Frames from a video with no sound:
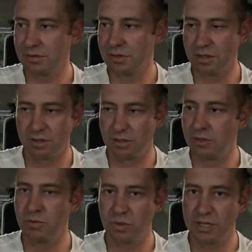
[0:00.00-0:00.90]
go to the
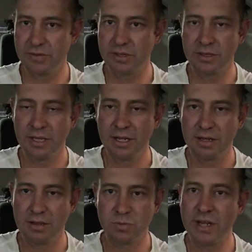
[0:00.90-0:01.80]
loo, whatever,
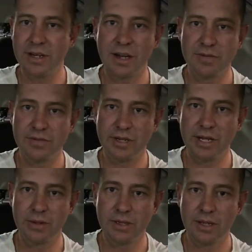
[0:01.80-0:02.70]
wait a half an
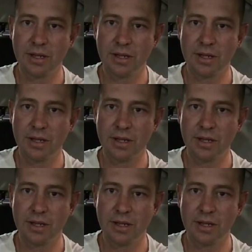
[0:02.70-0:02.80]
hour,